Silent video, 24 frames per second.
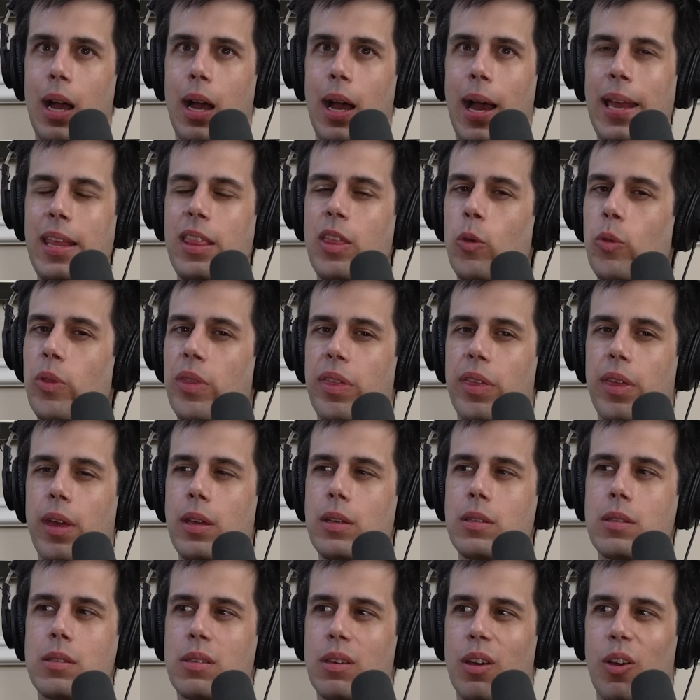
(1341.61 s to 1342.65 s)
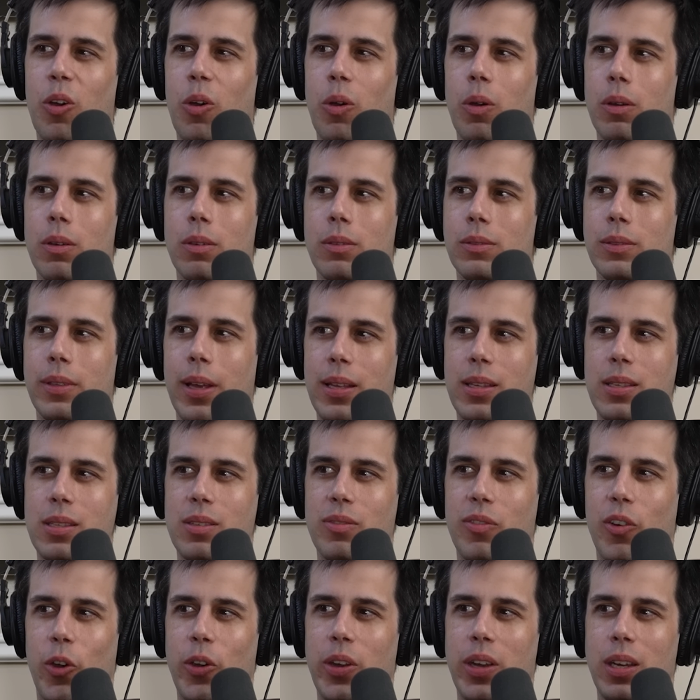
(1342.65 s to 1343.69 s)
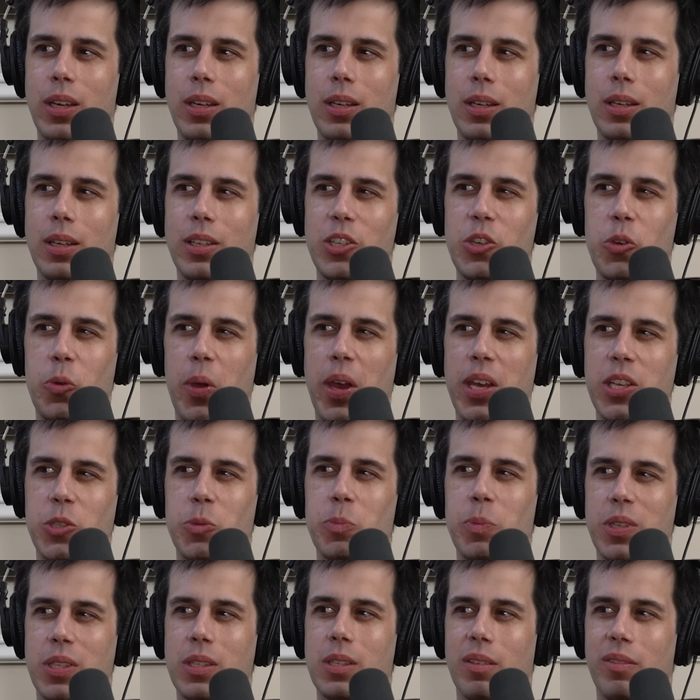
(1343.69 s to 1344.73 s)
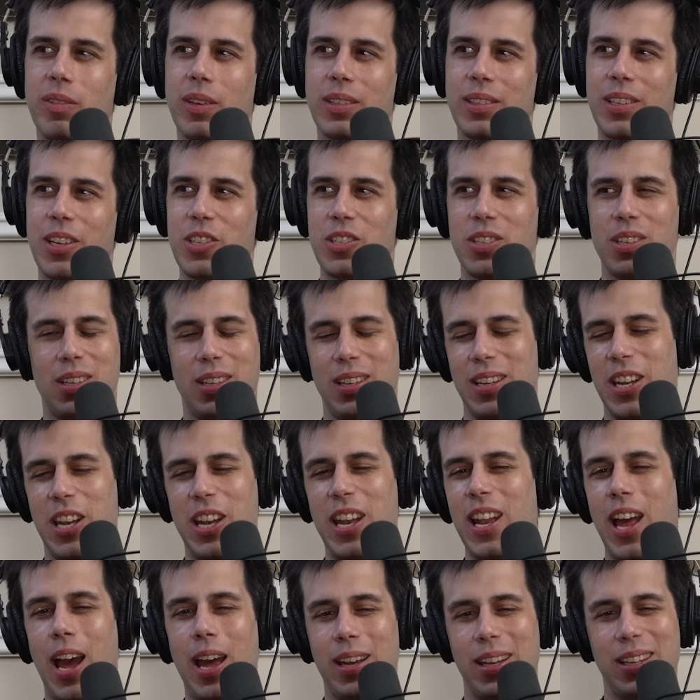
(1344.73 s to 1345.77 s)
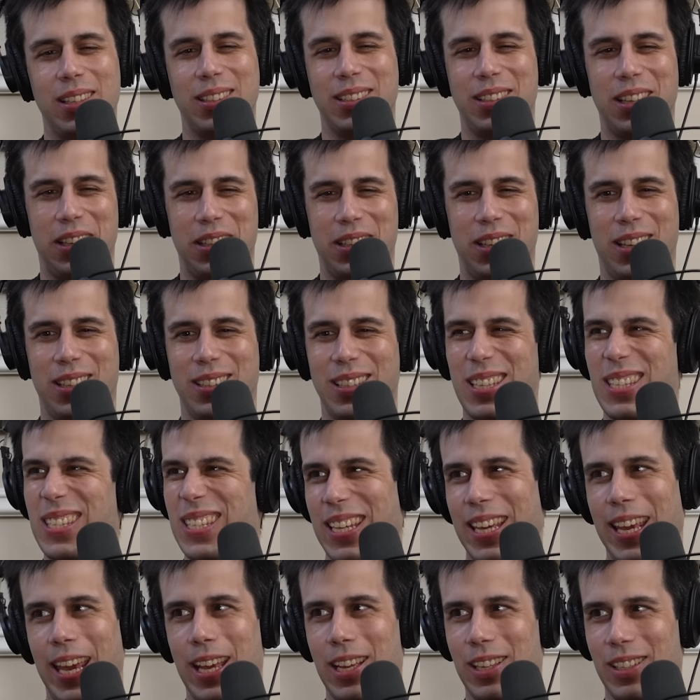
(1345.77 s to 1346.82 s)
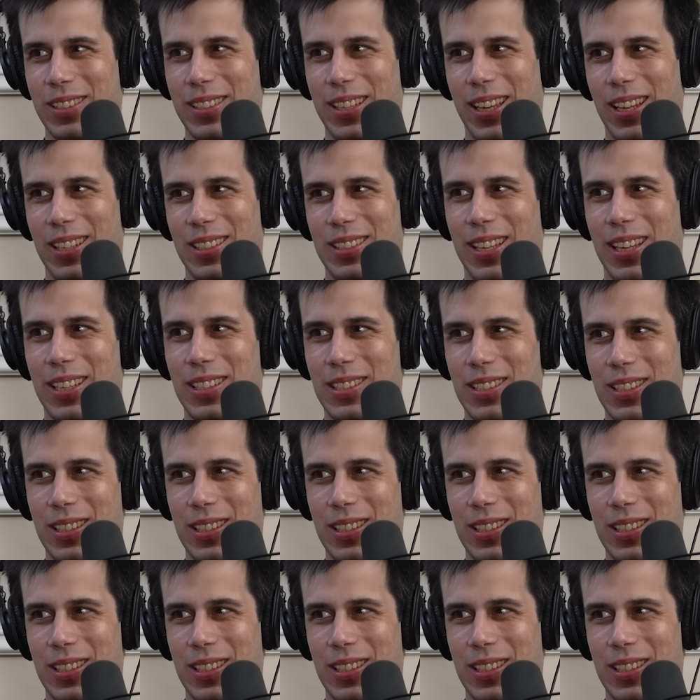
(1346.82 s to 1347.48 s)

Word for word: I don't think so. That's okay. very U.S. Uh, specific. There's yeah. not in the, the, the, scale that that